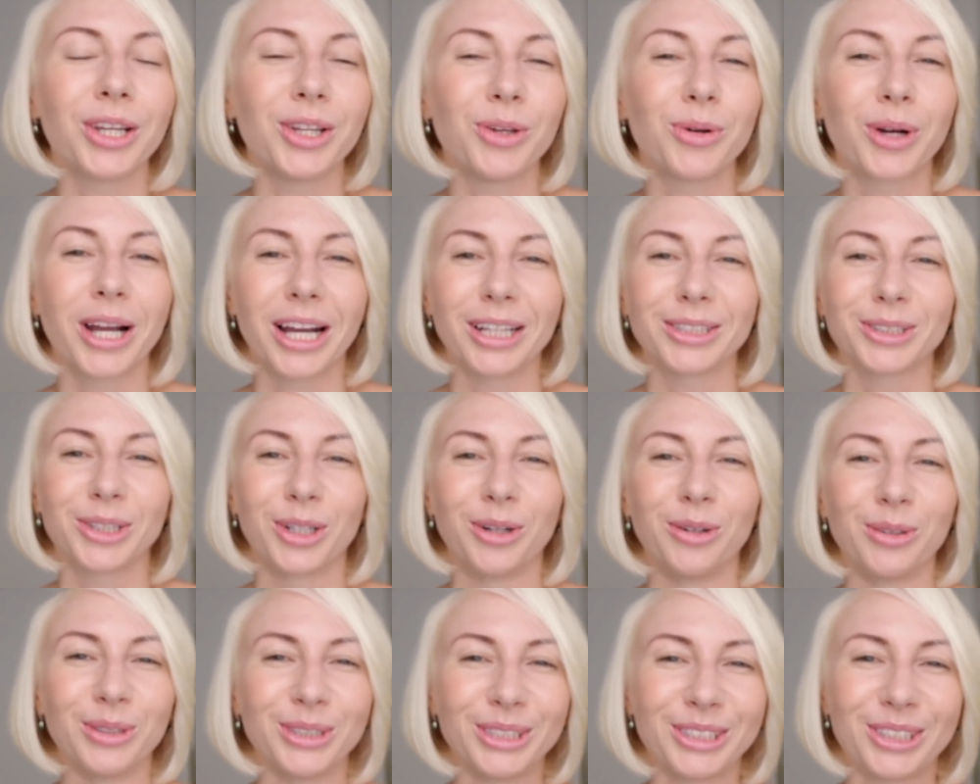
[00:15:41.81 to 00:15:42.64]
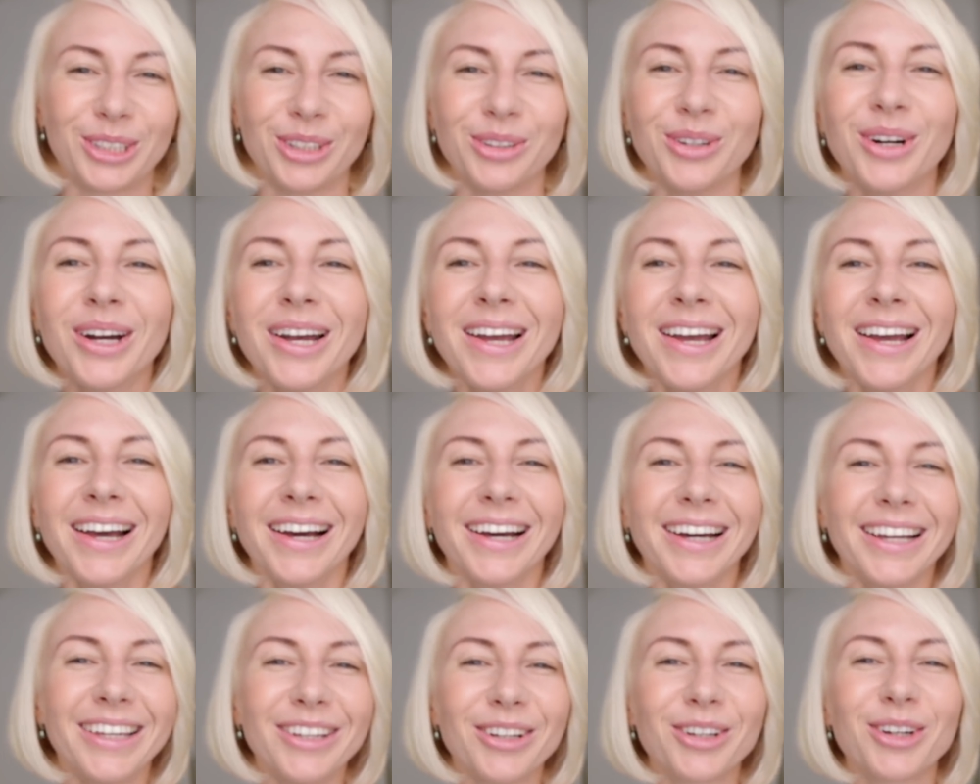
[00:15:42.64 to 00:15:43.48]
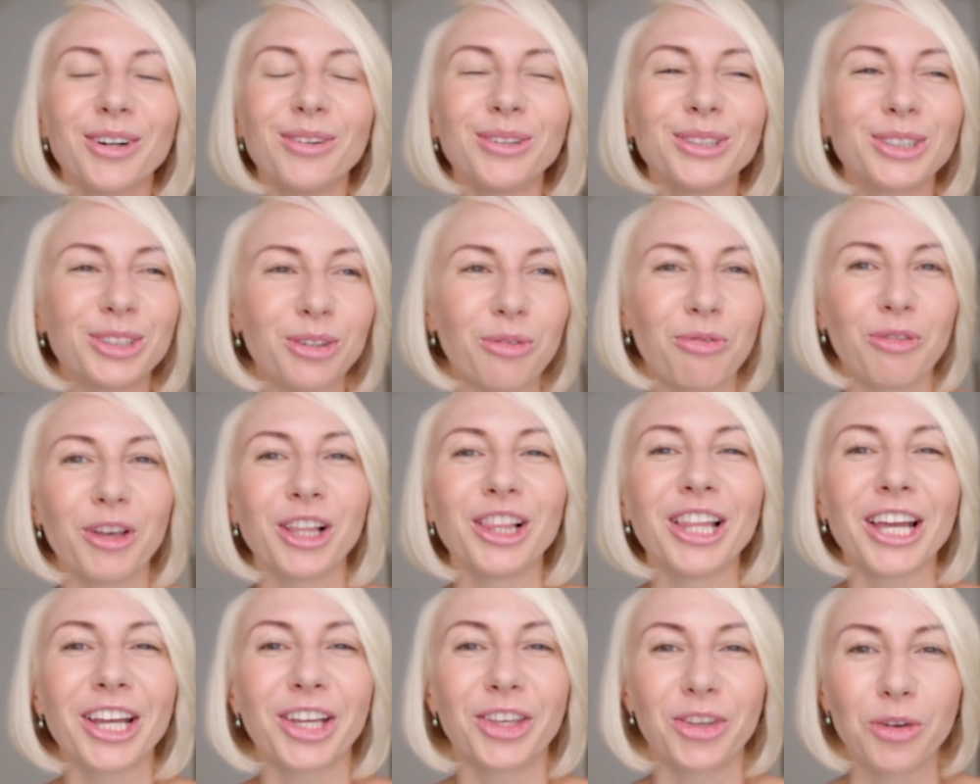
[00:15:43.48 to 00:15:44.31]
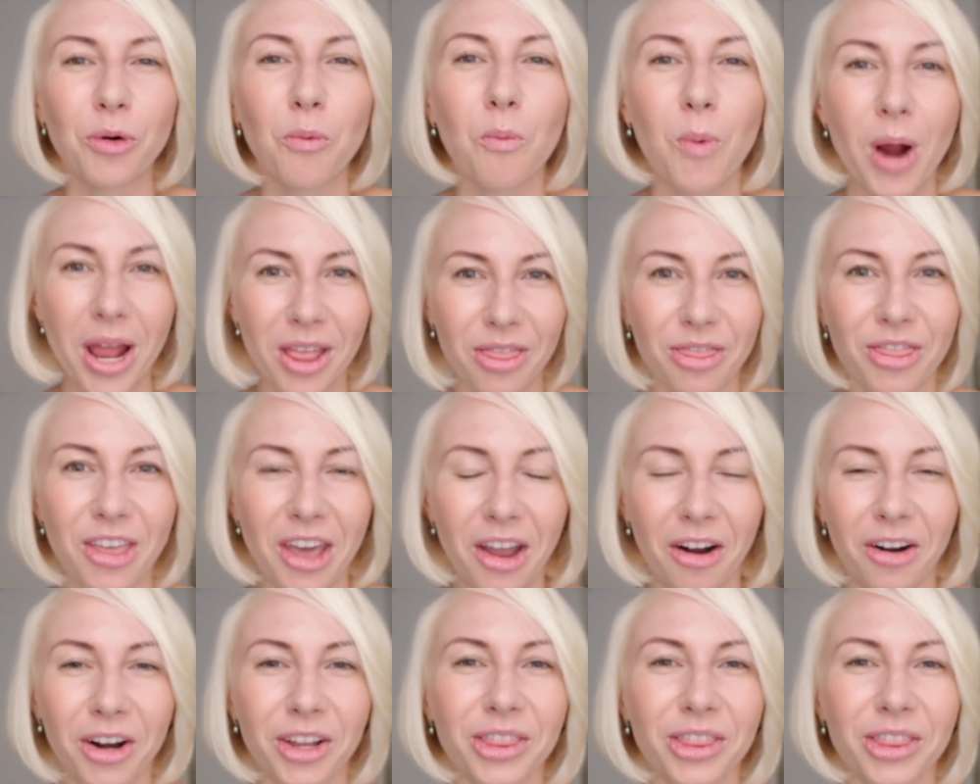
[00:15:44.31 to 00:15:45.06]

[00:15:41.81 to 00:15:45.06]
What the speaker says: You guys you're going to feel like you went there.